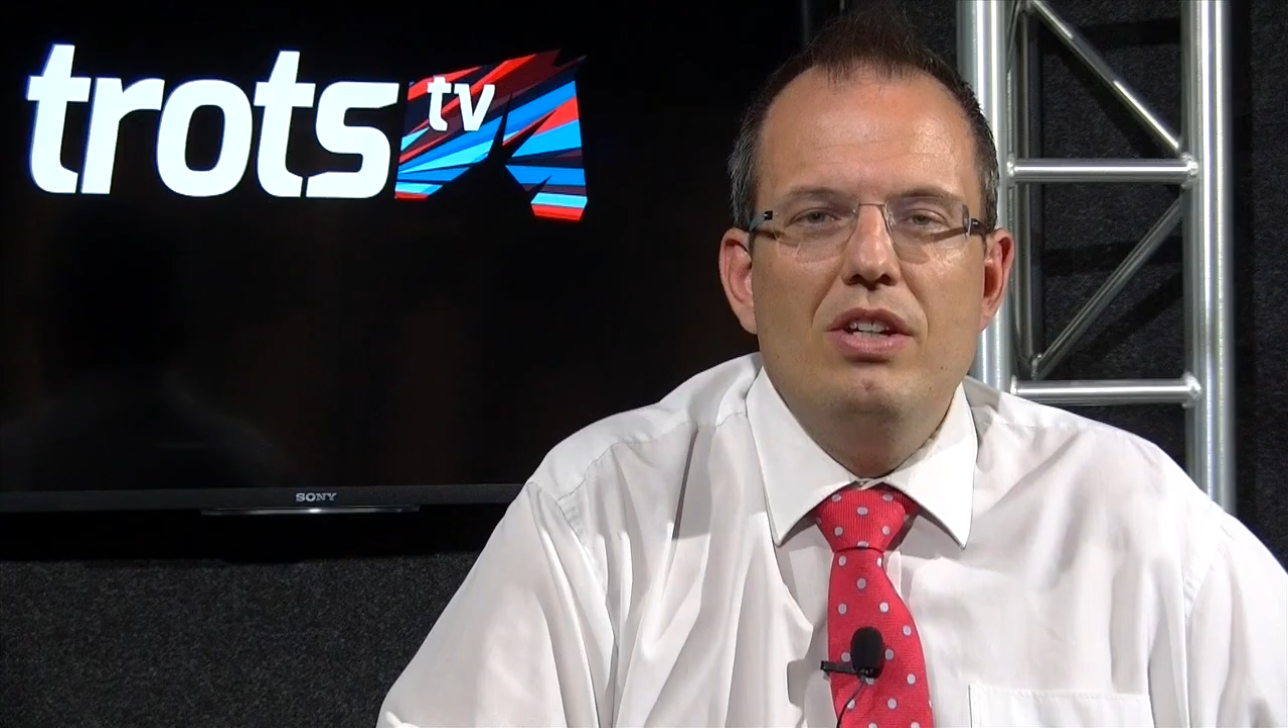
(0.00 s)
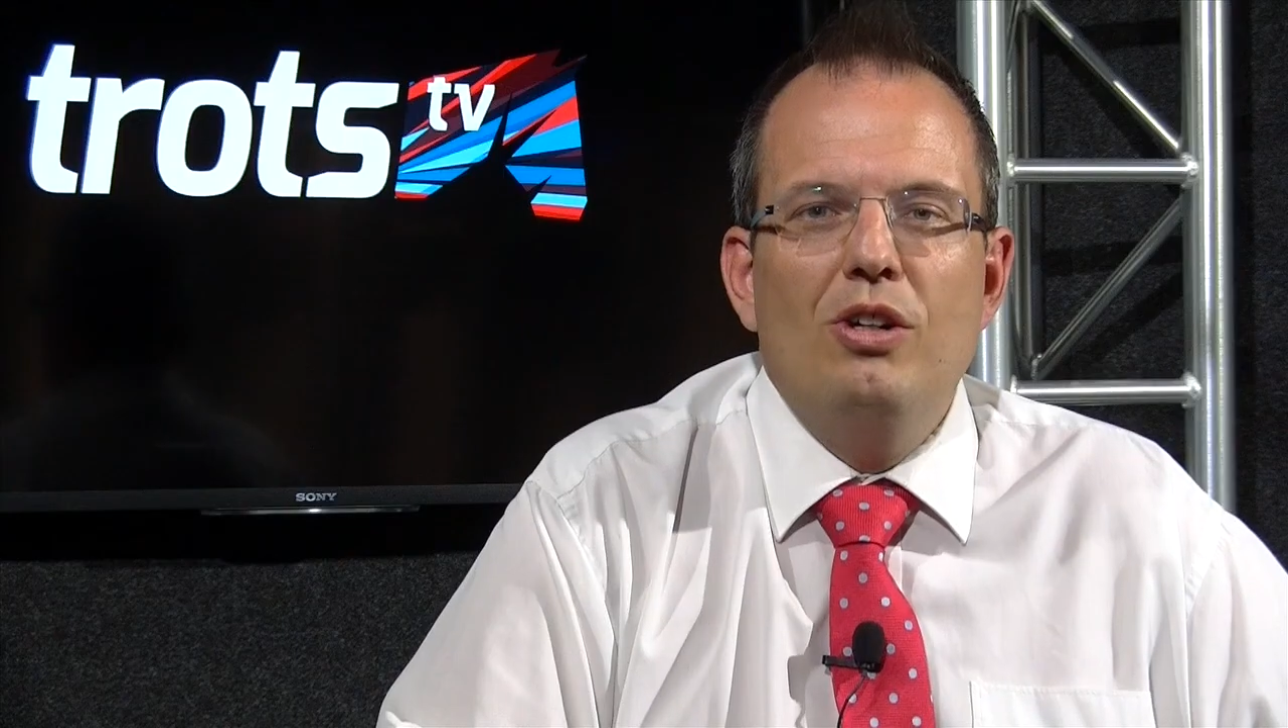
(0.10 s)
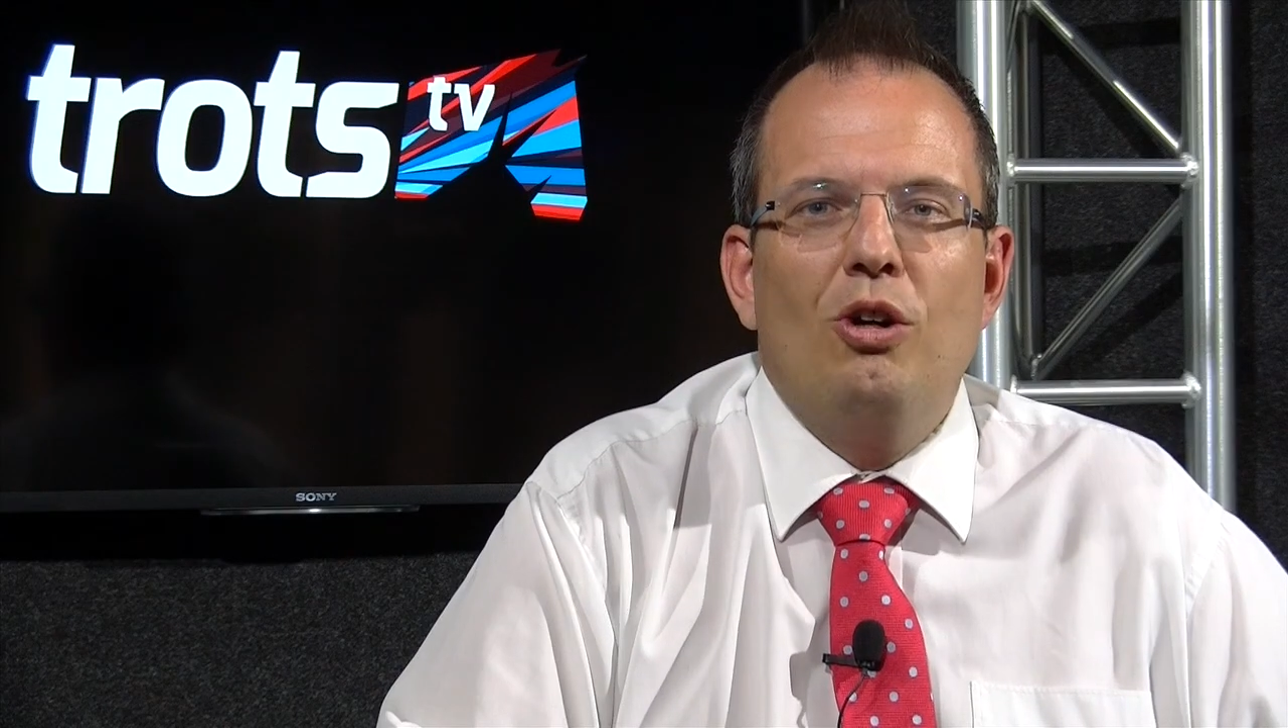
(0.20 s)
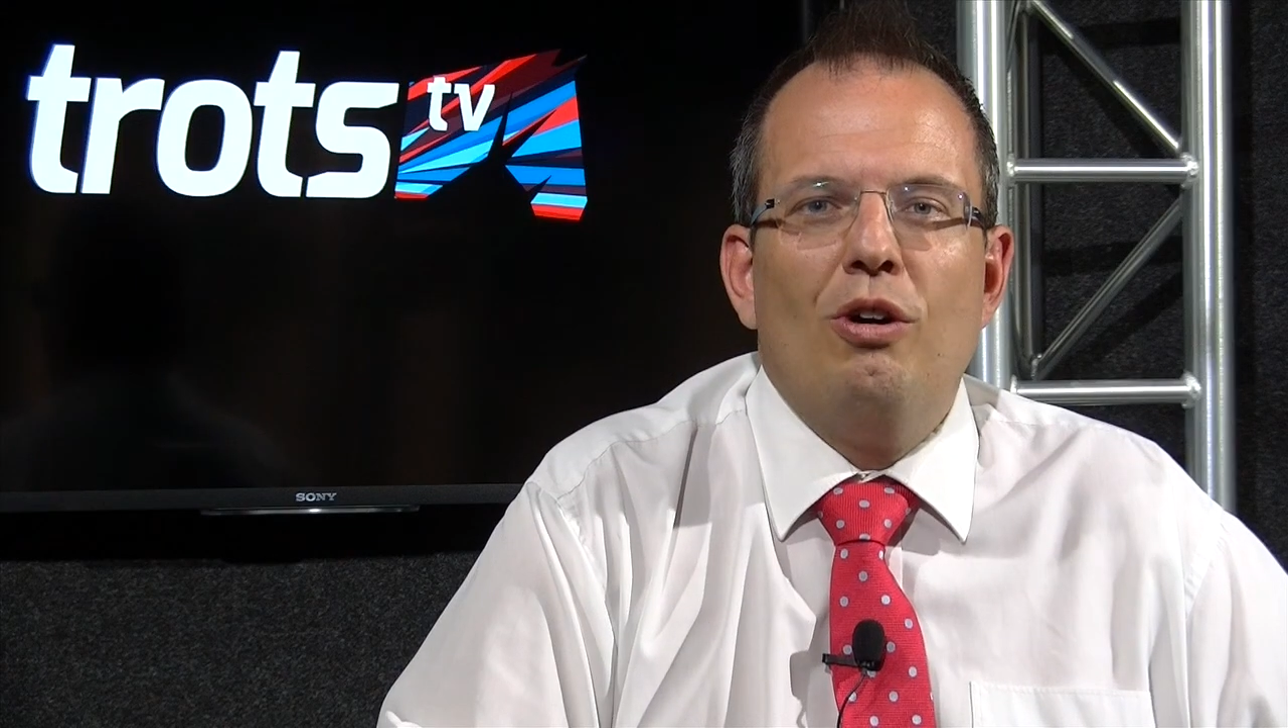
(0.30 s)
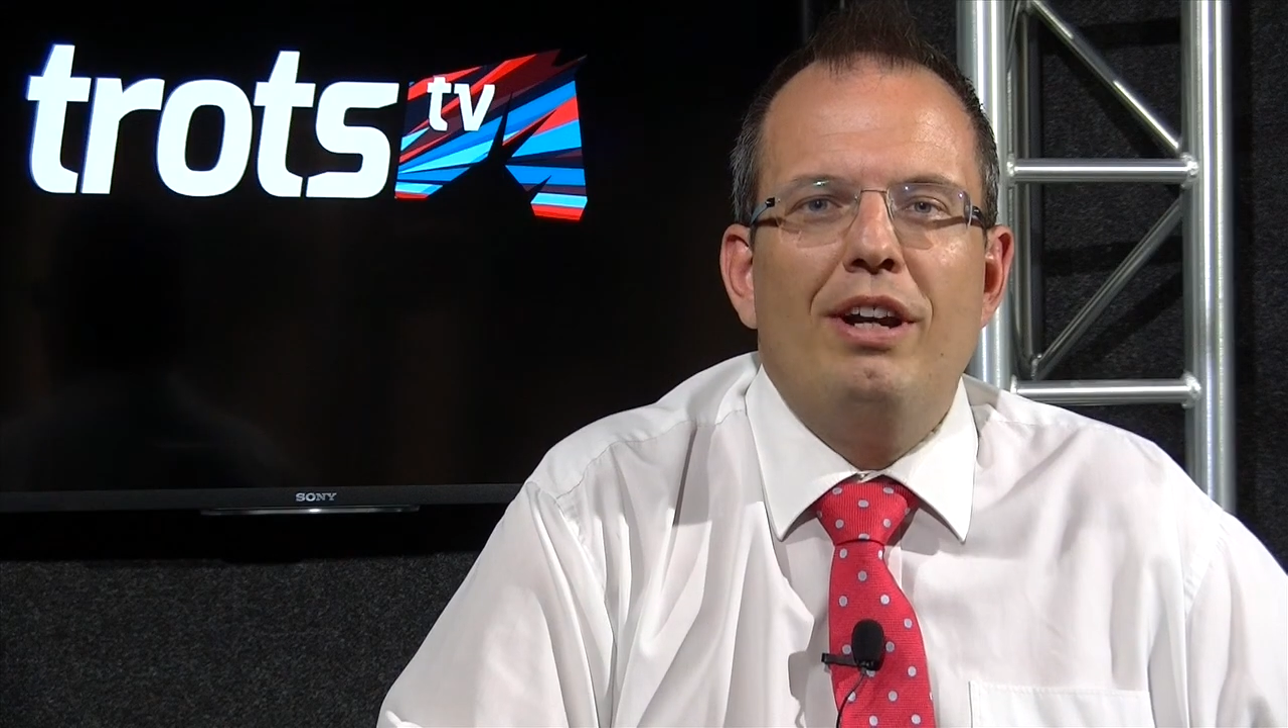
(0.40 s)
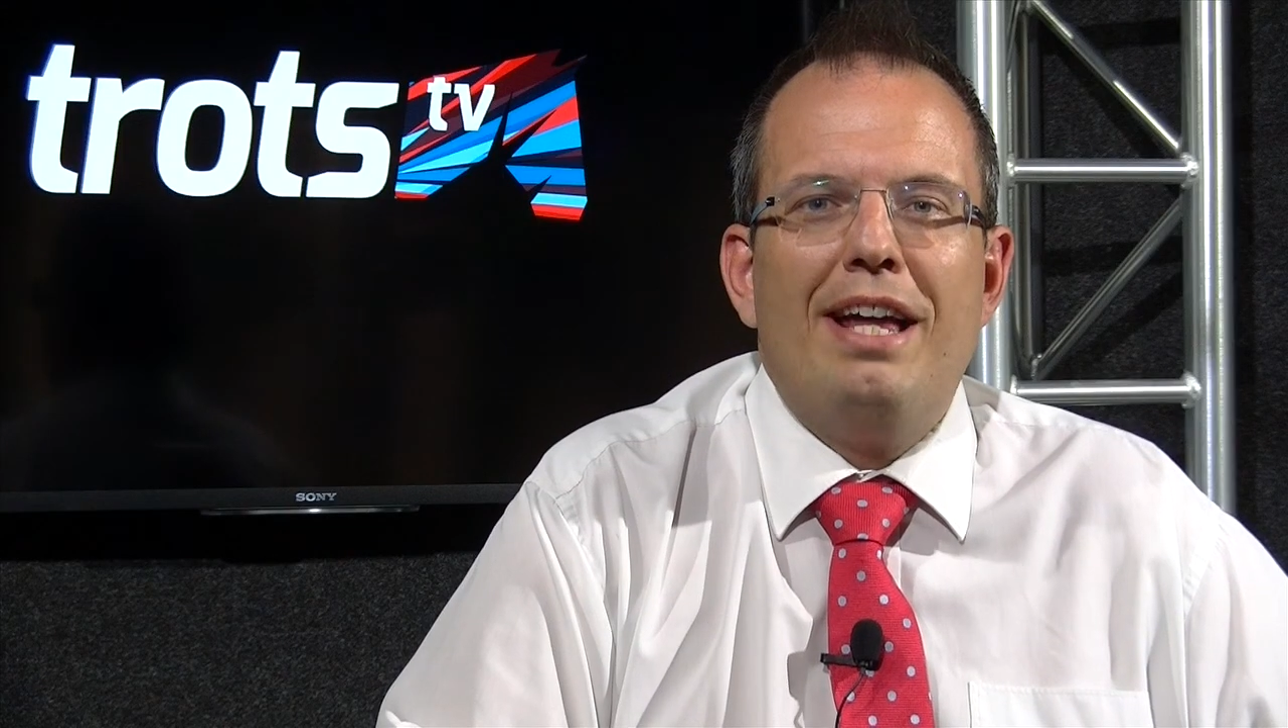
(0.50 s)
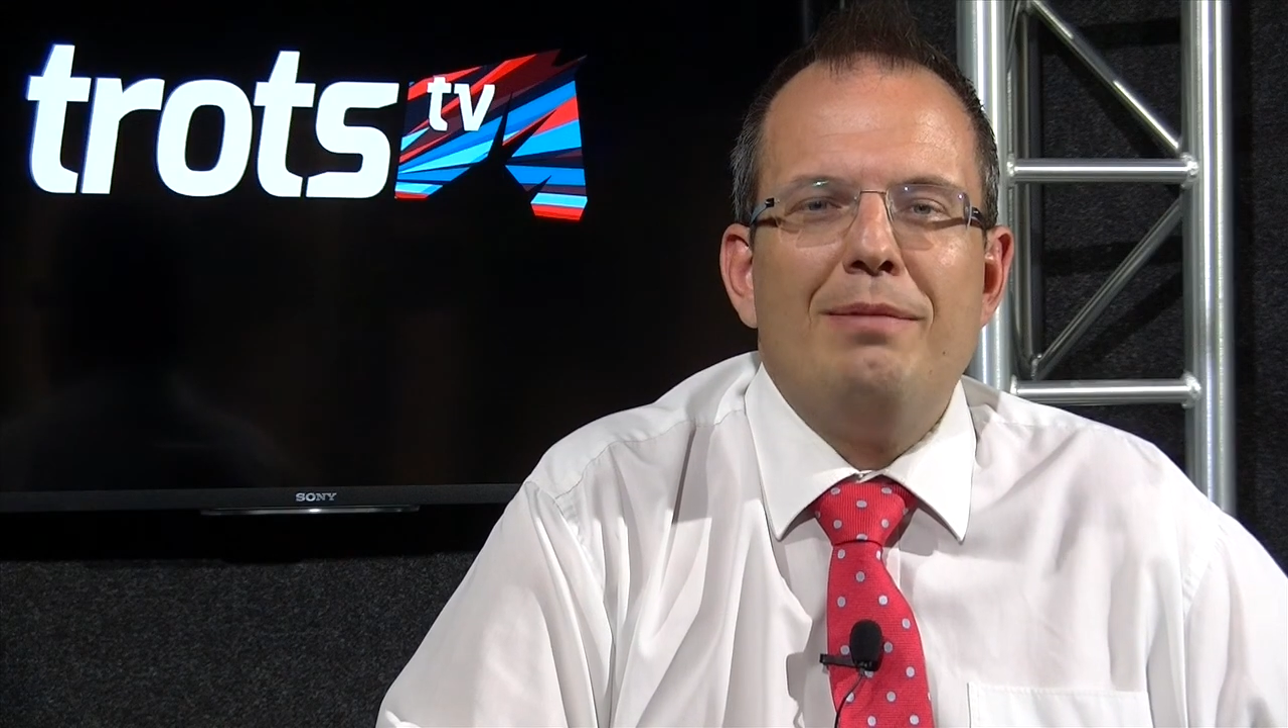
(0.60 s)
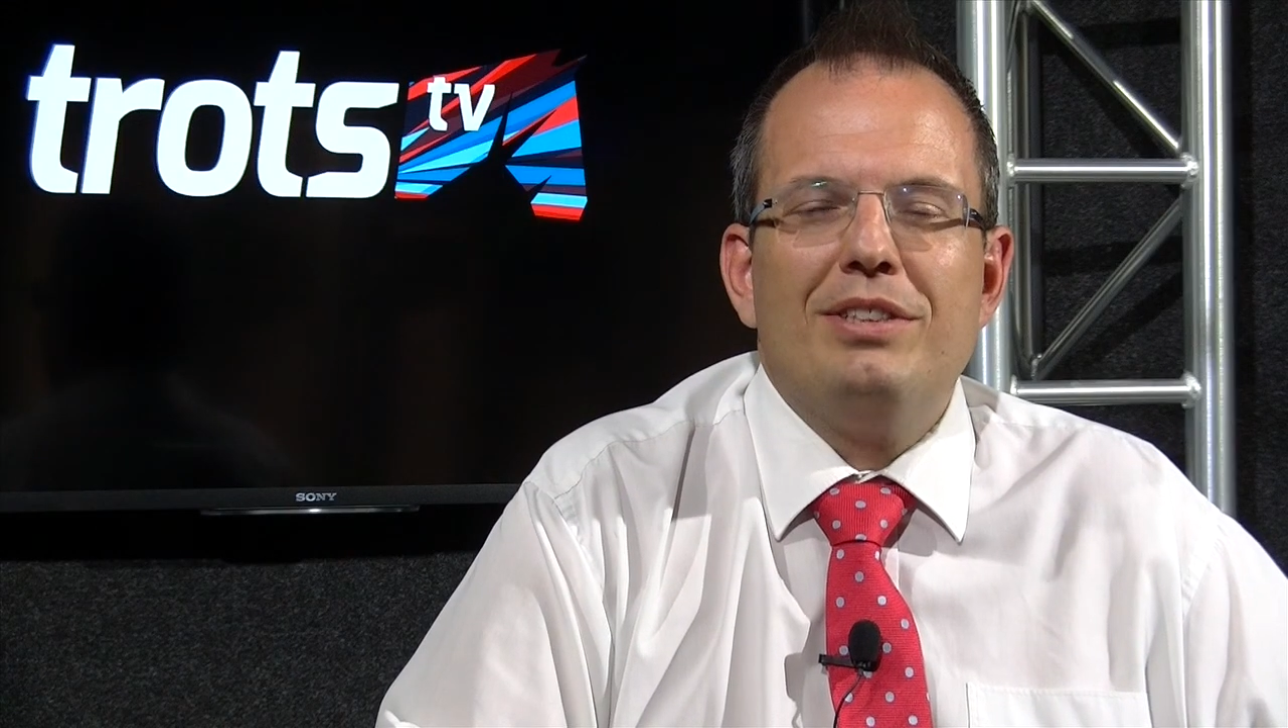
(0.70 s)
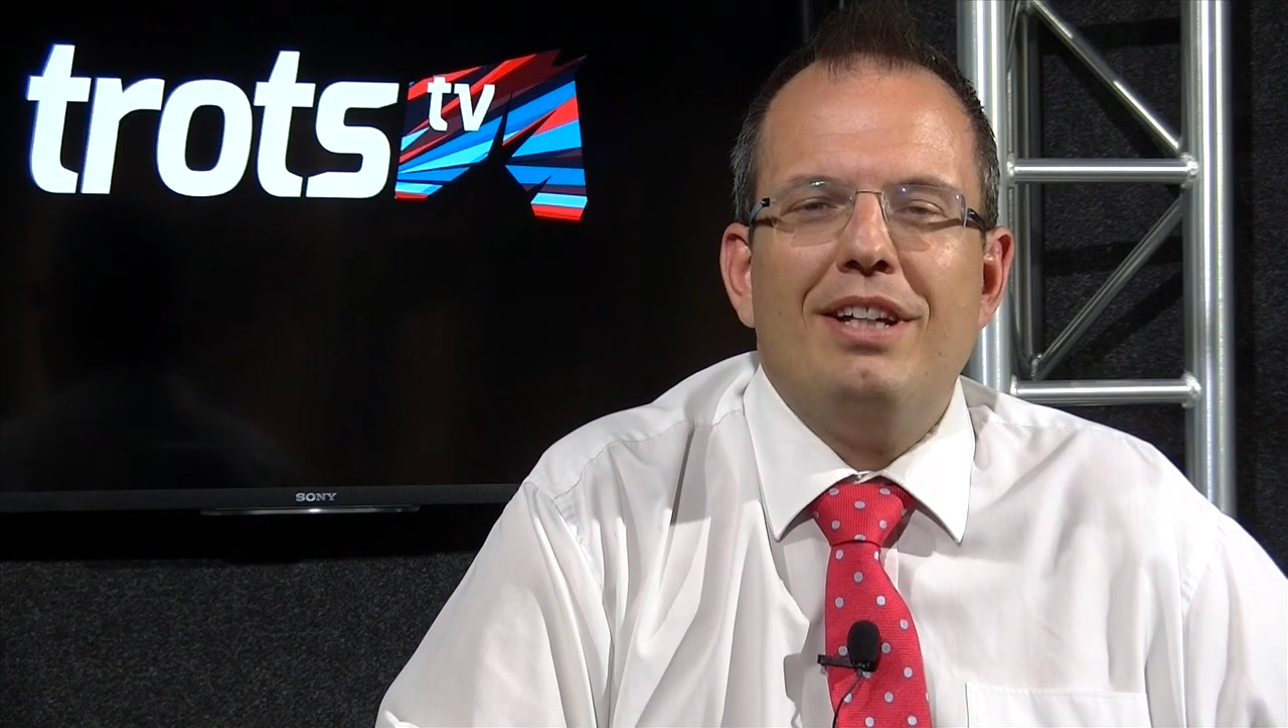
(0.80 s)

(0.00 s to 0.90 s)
All right, Adam,